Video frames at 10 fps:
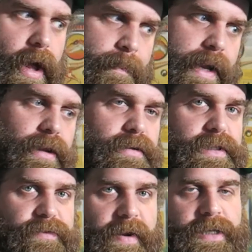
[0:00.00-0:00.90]
lot of my
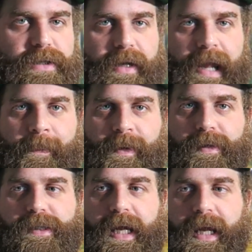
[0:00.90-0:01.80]
closest friends are
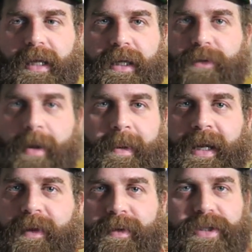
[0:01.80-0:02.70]
gamers, and you know what I
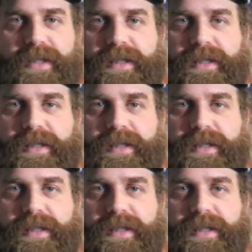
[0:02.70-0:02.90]
mean? Even